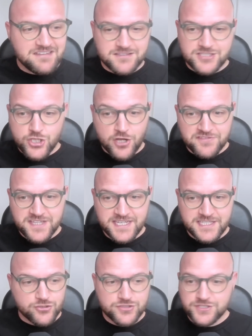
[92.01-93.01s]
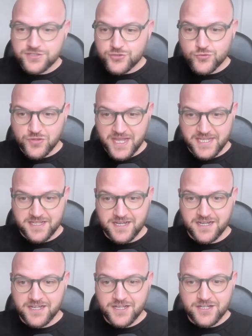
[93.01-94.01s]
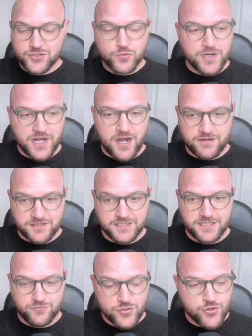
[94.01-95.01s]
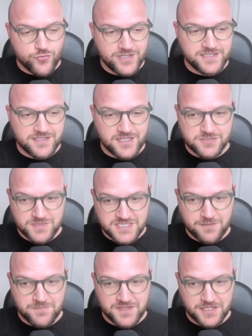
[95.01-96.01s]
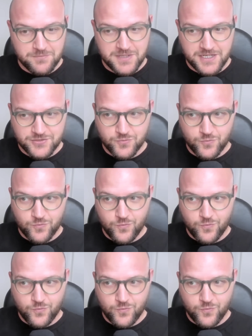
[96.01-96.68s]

soft data or tier 2 data to a narrative, which really tells me something about